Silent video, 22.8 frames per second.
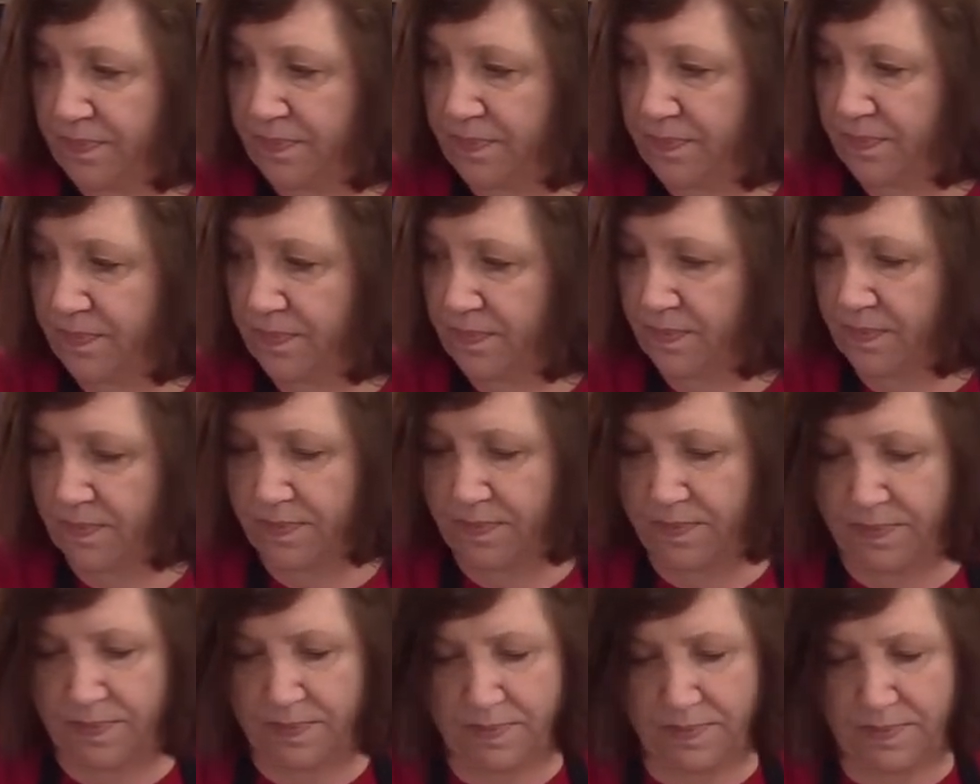
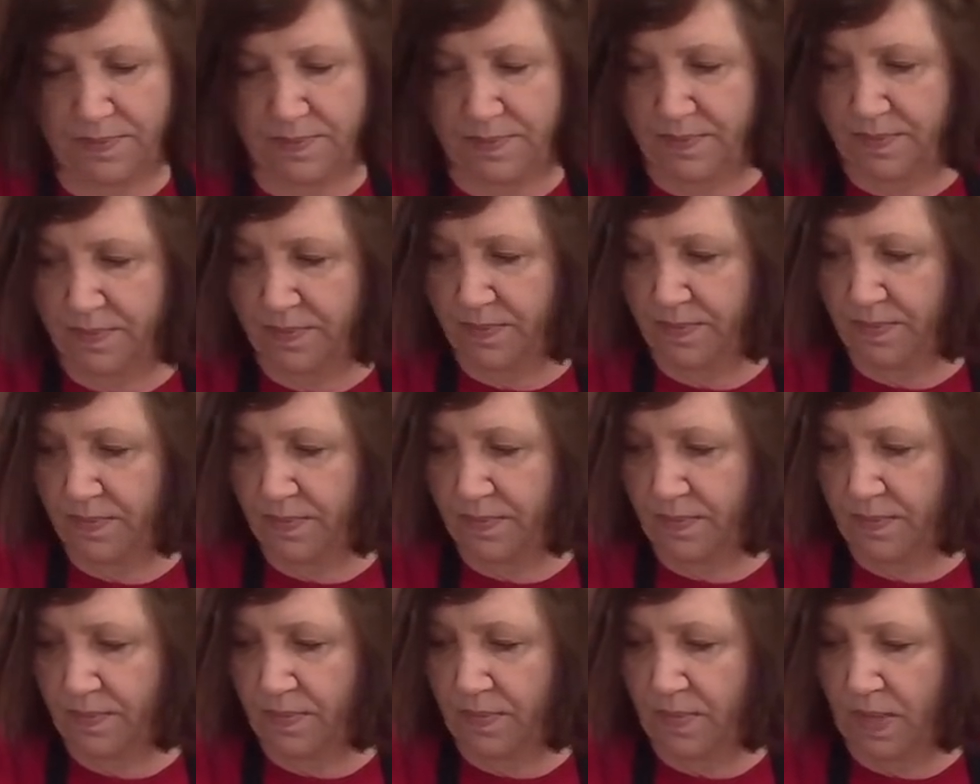
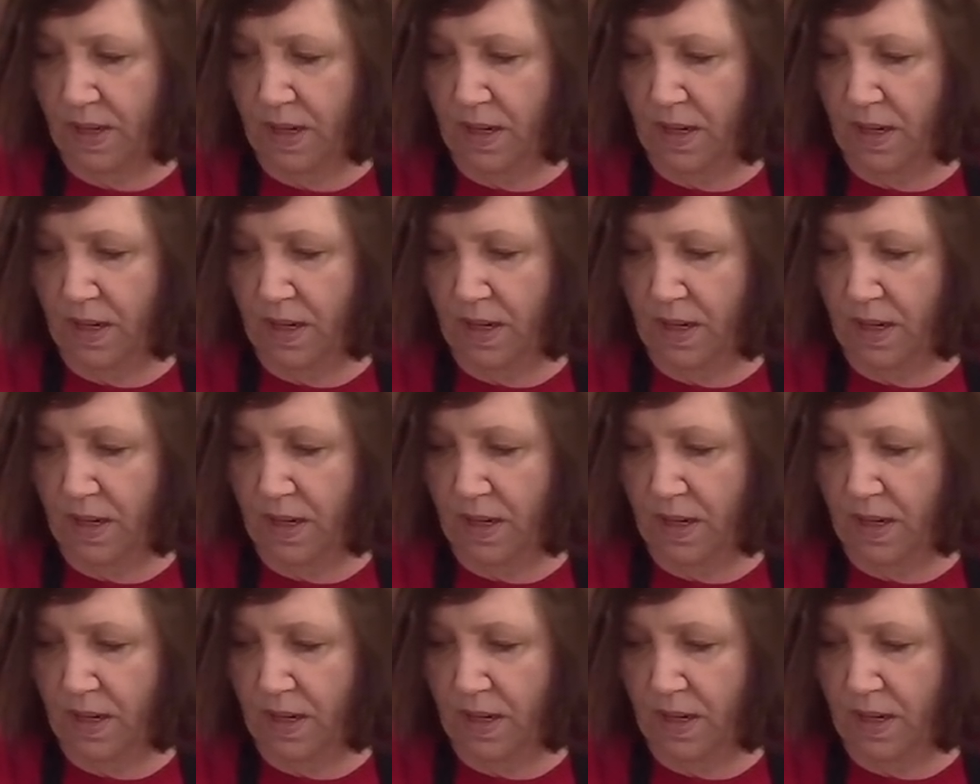No one is speaking in this clip.